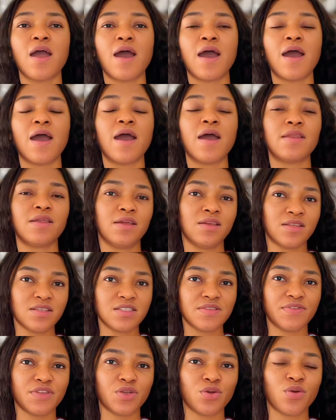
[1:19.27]
and in
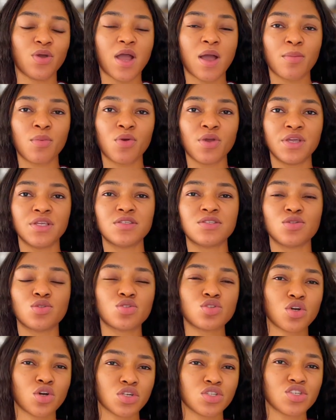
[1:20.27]
this video I'm going to
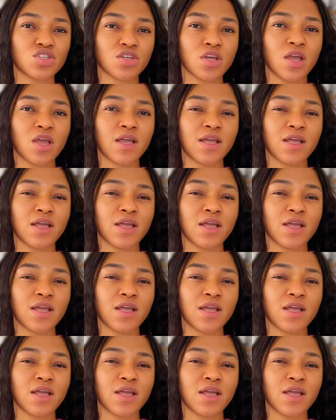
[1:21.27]
touch